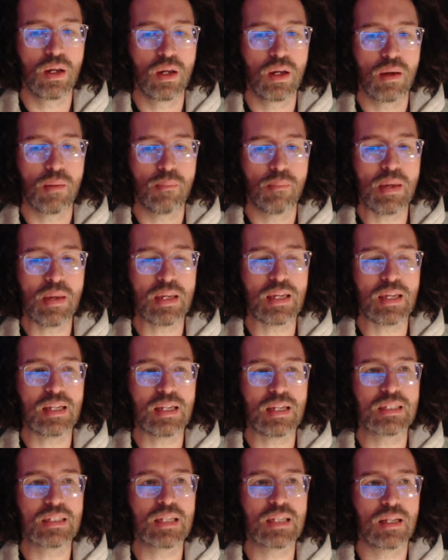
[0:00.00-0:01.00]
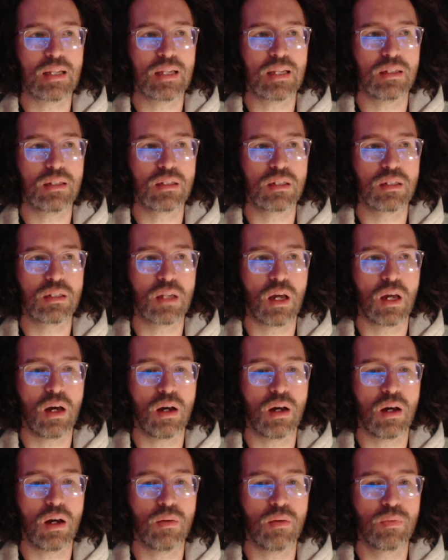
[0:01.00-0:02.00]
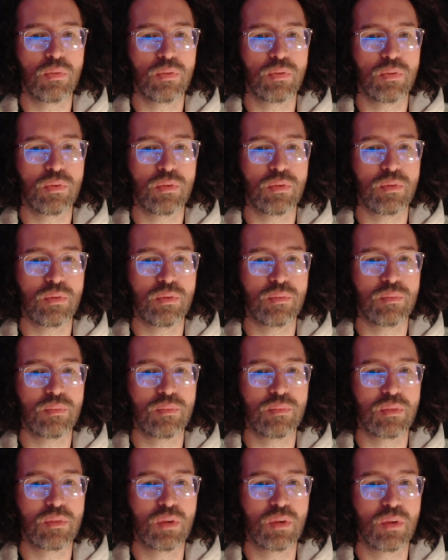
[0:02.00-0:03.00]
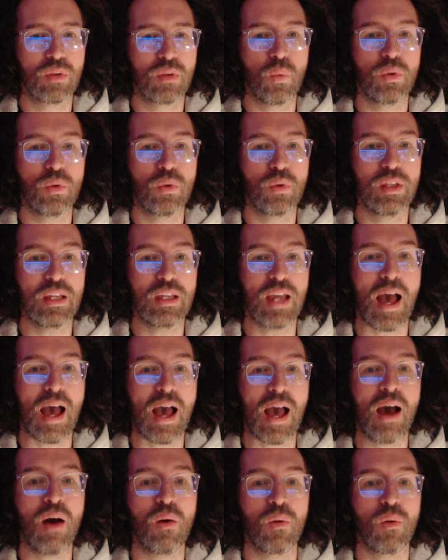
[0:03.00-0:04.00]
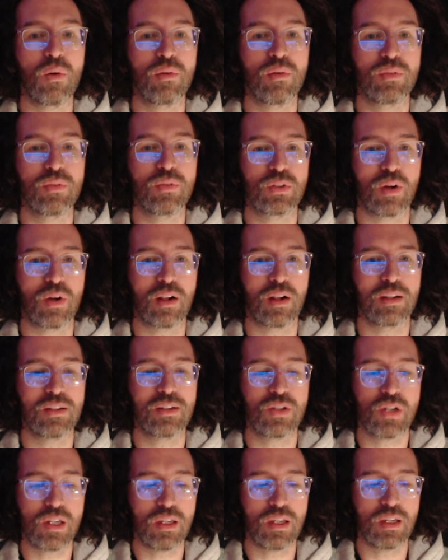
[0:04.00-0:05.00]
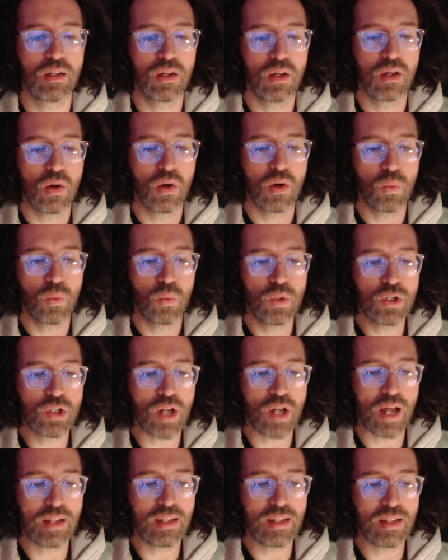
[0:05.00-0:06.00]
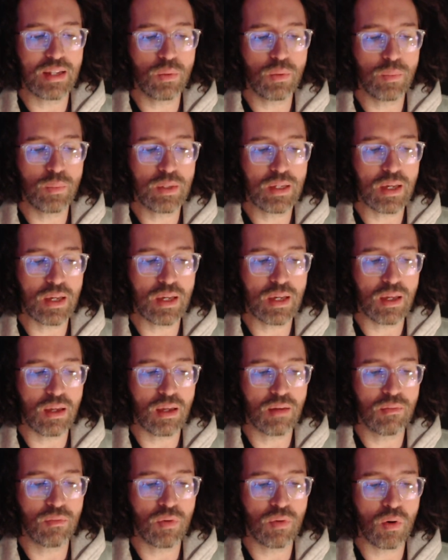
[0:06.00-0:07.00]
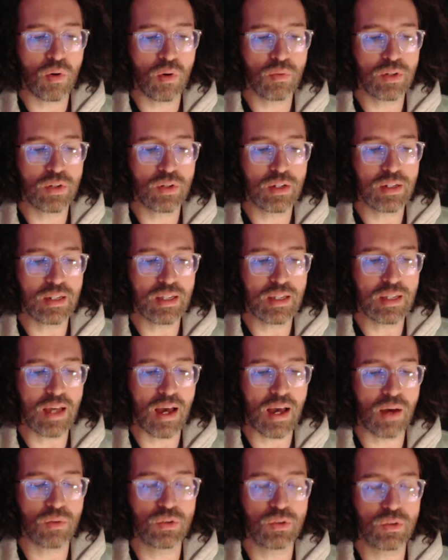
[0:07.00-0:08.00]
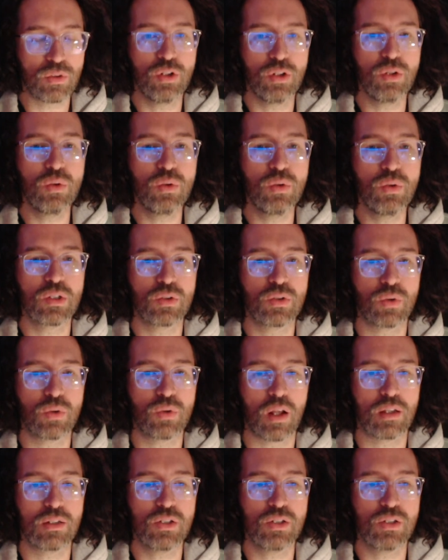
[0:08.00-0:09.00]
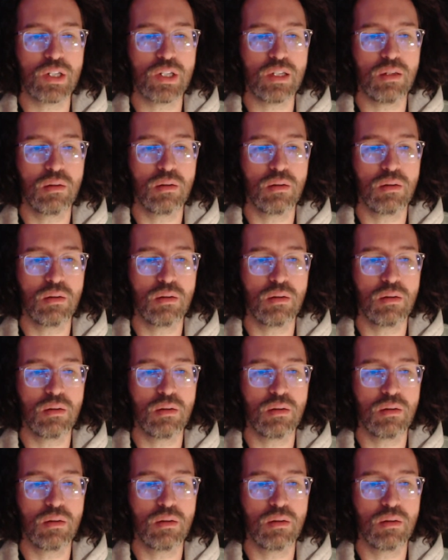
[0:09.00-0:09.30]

making sense of the how of astrology, which I think when we get involved in the how to do astrology,